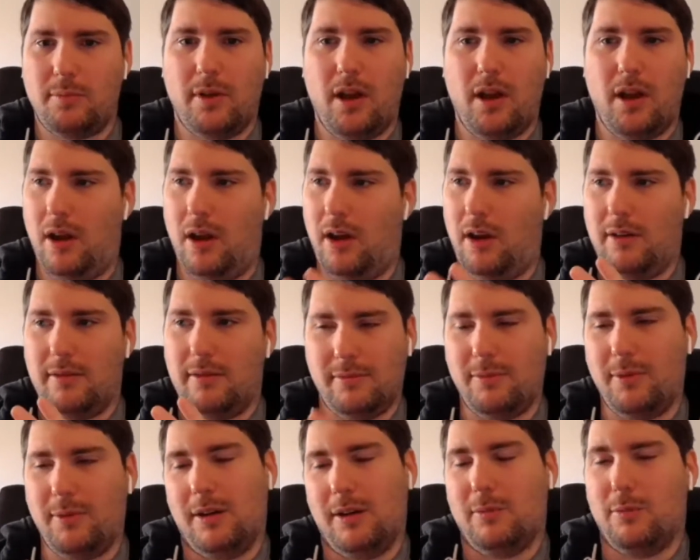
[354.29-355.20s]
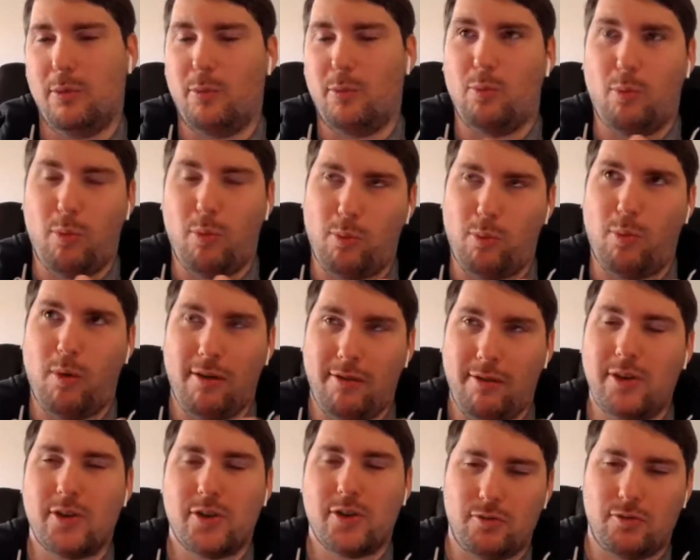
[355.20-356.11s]
Uh, well, we're, we're in
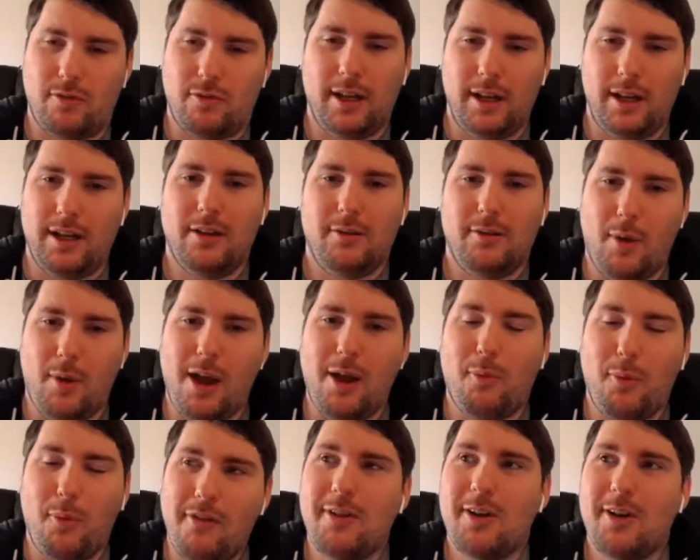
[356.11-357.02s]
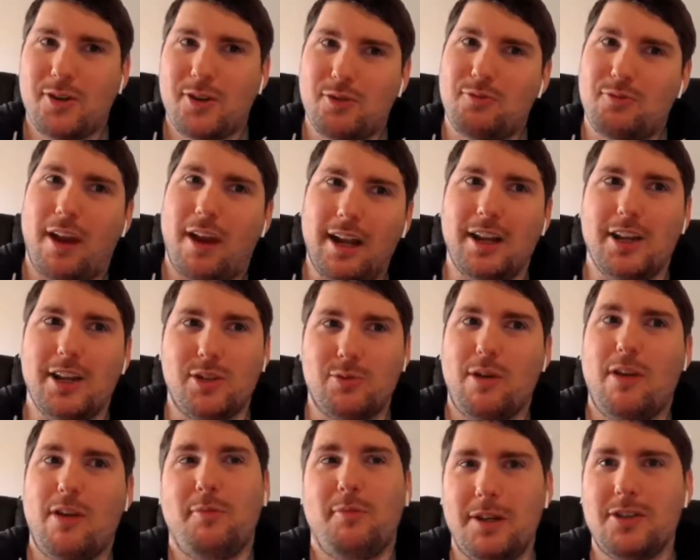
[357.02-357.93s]
not. Australia. We're, we're, in Australia, so
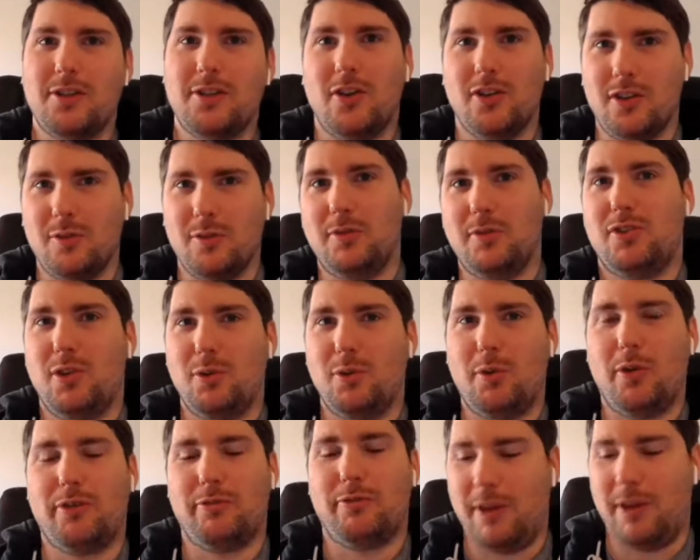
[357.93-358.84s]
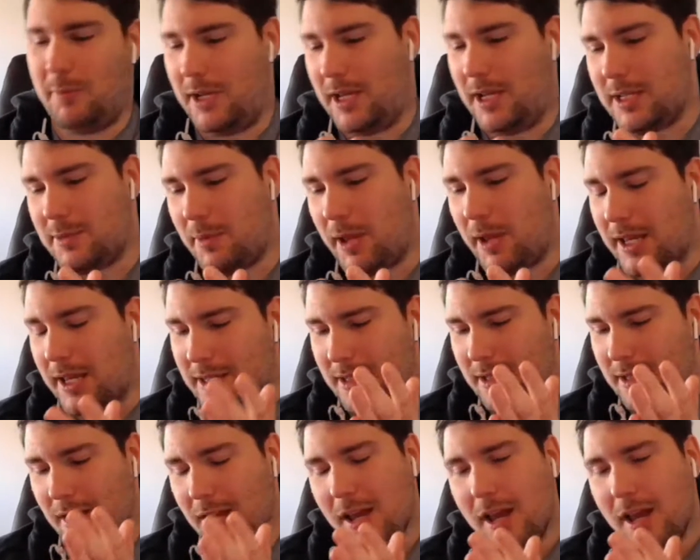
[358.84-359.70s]
everybody turns up at two or three minutes past.